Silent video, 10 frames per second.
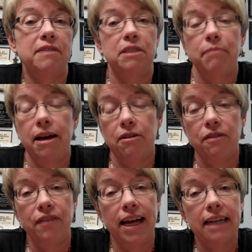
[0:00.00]
As a matter
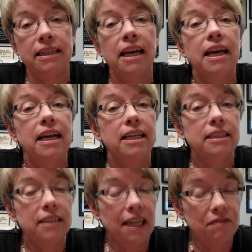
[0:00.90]
of fact,
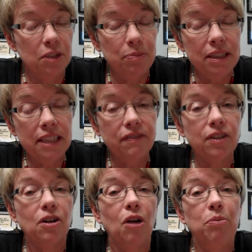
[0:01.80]
his life has been
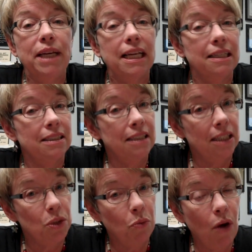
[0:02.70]
difficult because
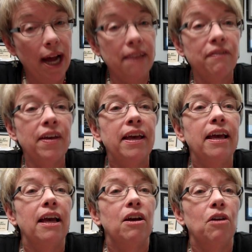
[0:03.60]
his
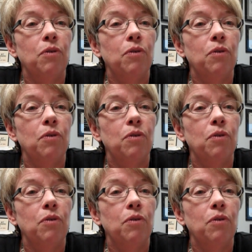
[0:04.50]
wife,